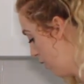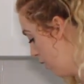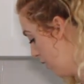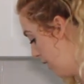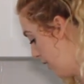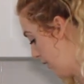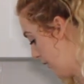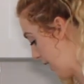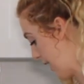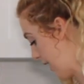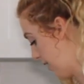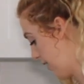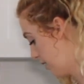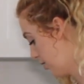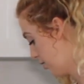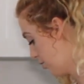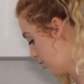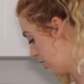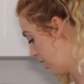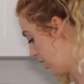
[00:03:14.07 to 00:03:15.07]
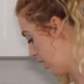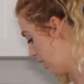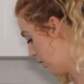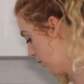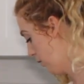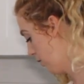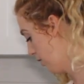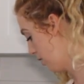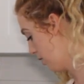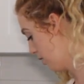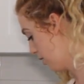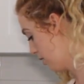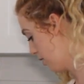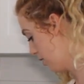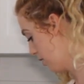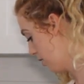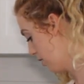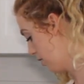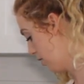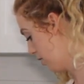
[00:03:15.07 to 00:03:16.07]
Okay, so
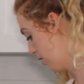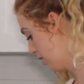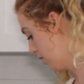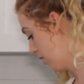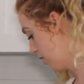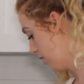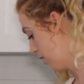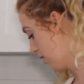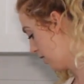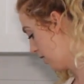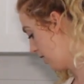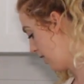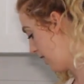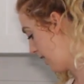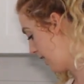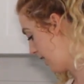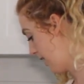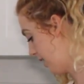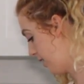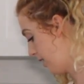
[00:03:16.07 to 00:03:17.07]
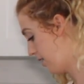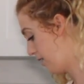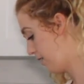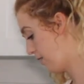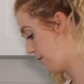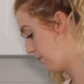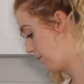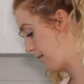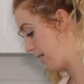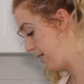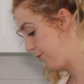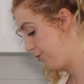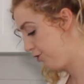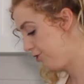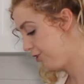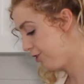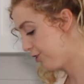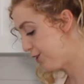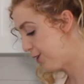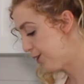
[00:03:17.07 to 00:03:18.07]
I'm going to add the brown
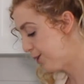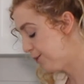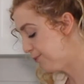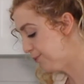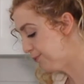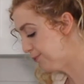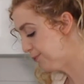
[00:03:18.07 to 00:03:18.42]
sugar.